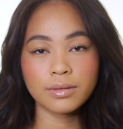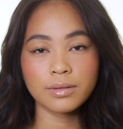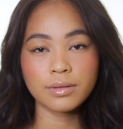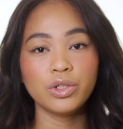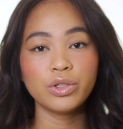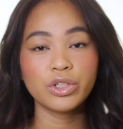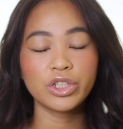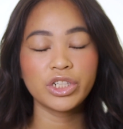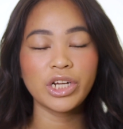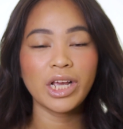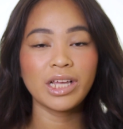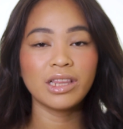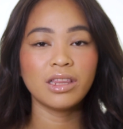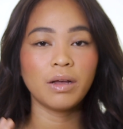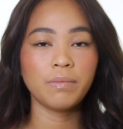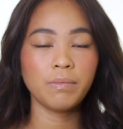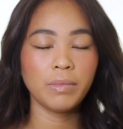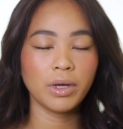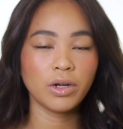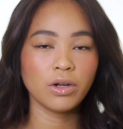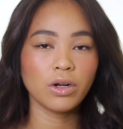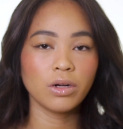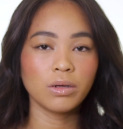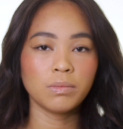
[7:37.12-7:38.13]
Yung shade na
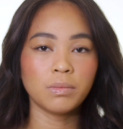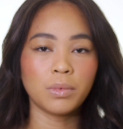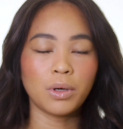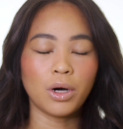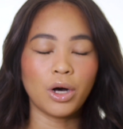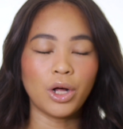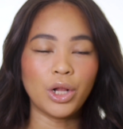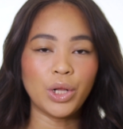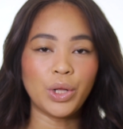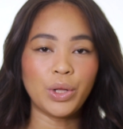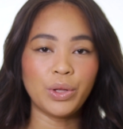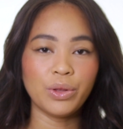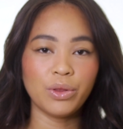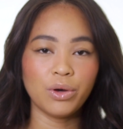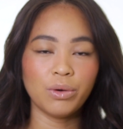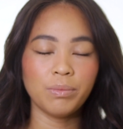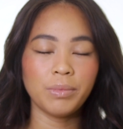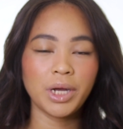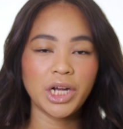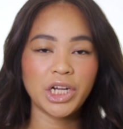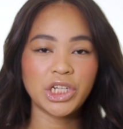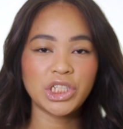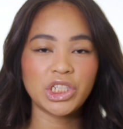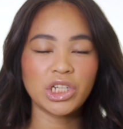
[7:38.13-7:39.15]
Mirror Ball, although
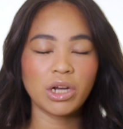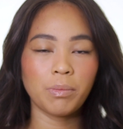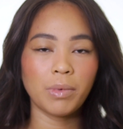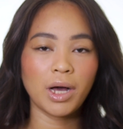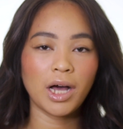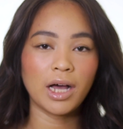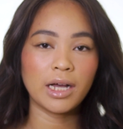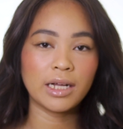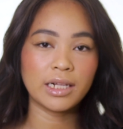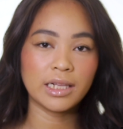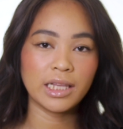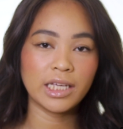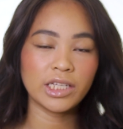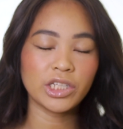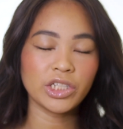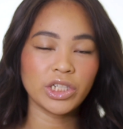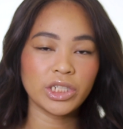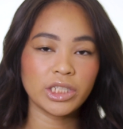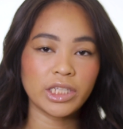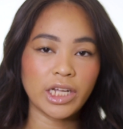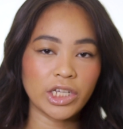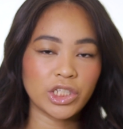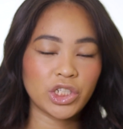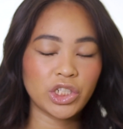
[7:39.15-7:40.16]
meron siya mga
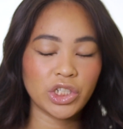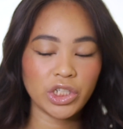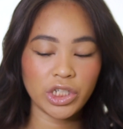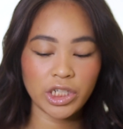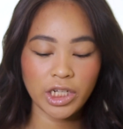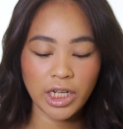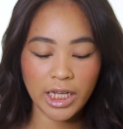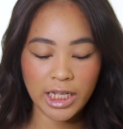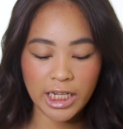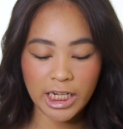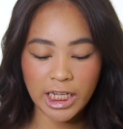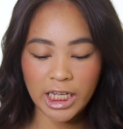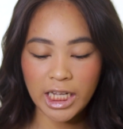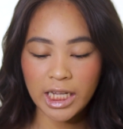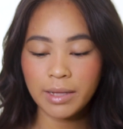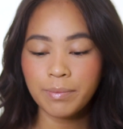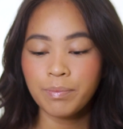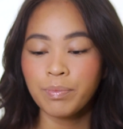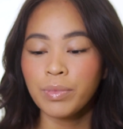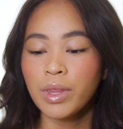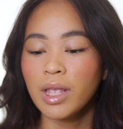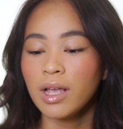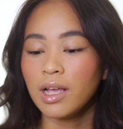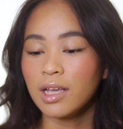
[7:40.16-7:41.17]
glitter texture in it,
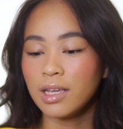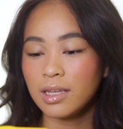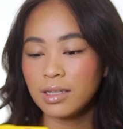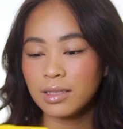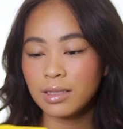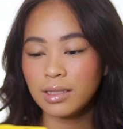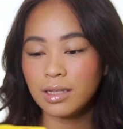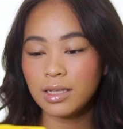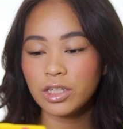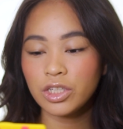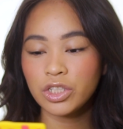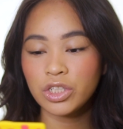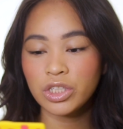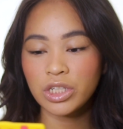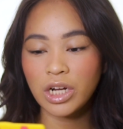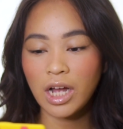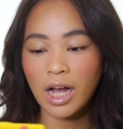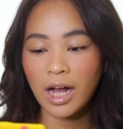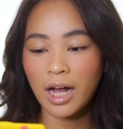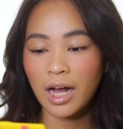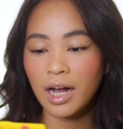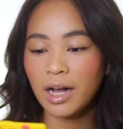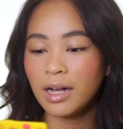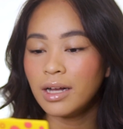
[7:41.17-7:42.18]
hindi
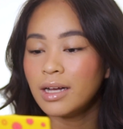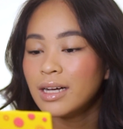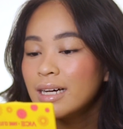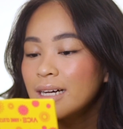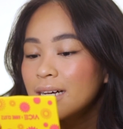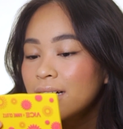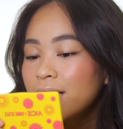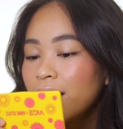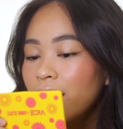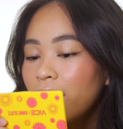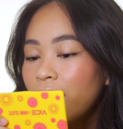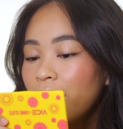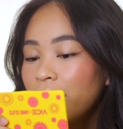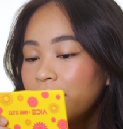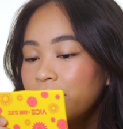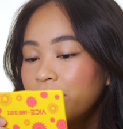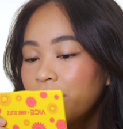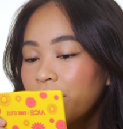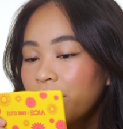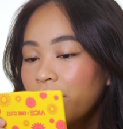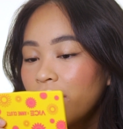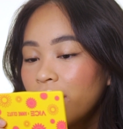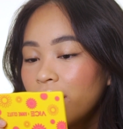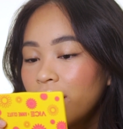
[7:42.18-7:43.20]
siya
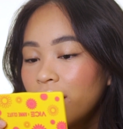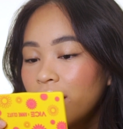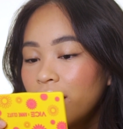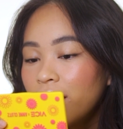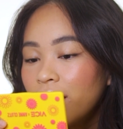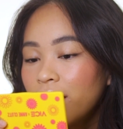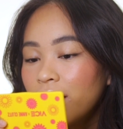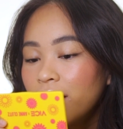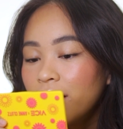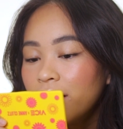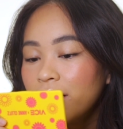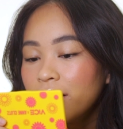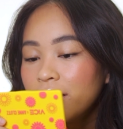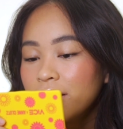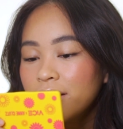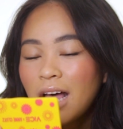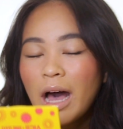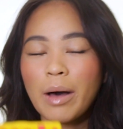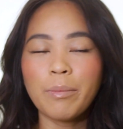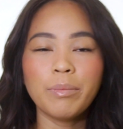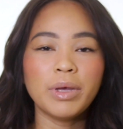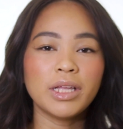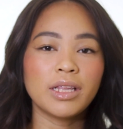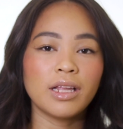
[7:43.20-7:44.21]
gaano ka
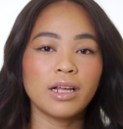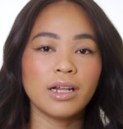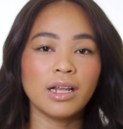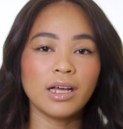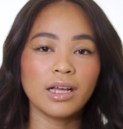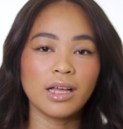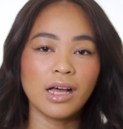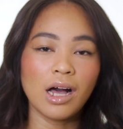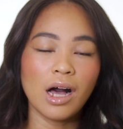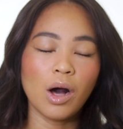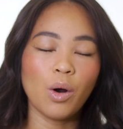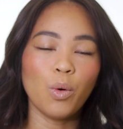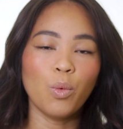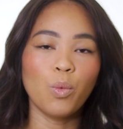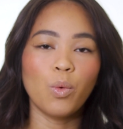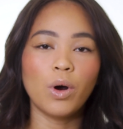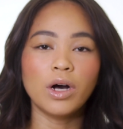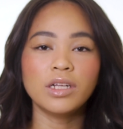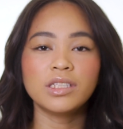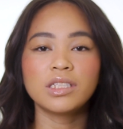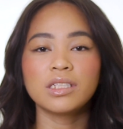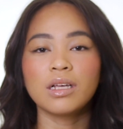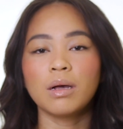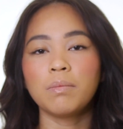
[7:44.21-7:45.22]
dami talaga
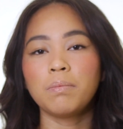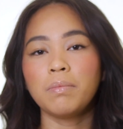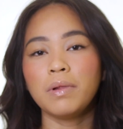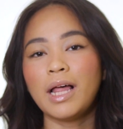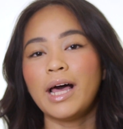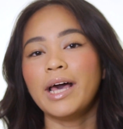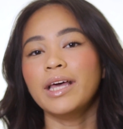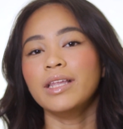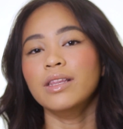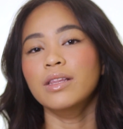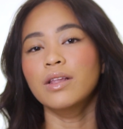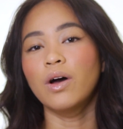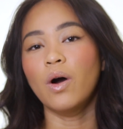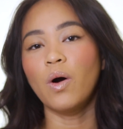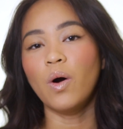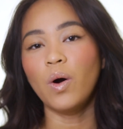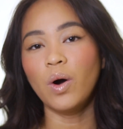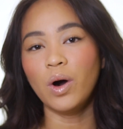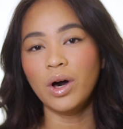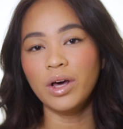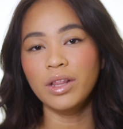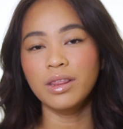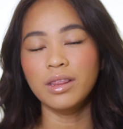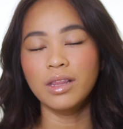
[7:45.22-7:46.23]
once applied
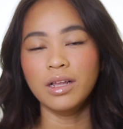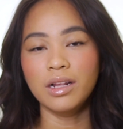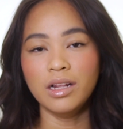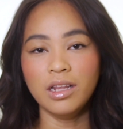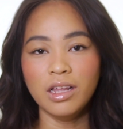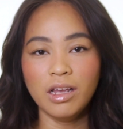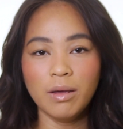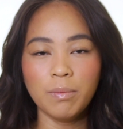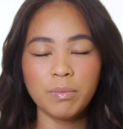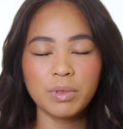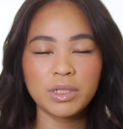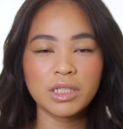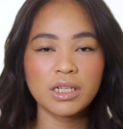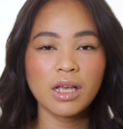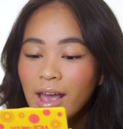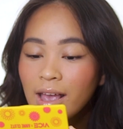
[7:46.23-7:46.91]
on the lips.